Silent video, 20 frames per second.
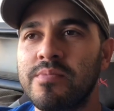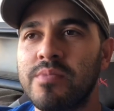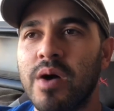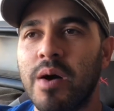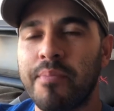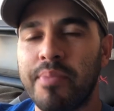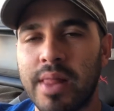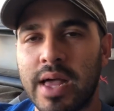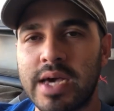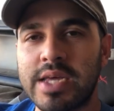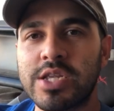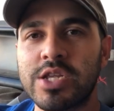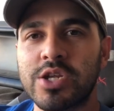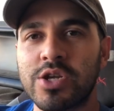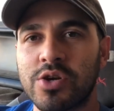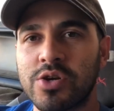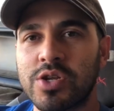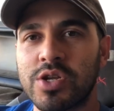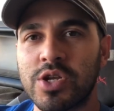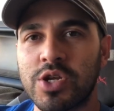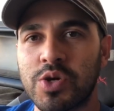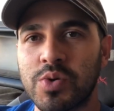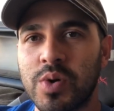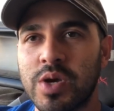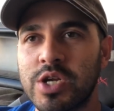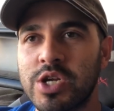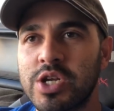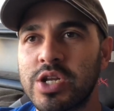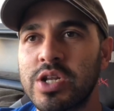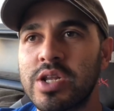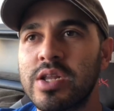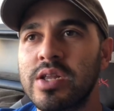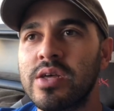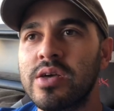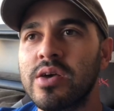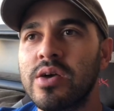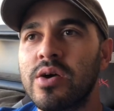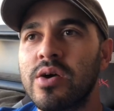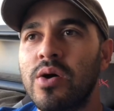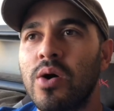applies to your situation
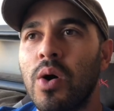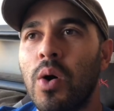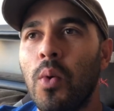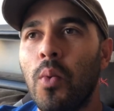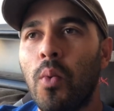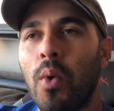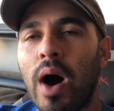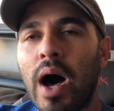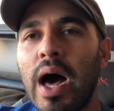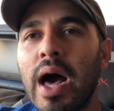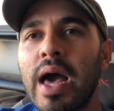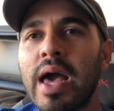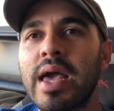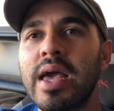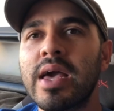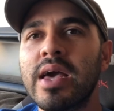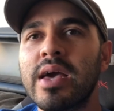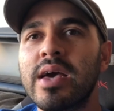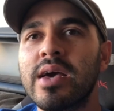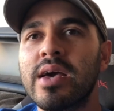why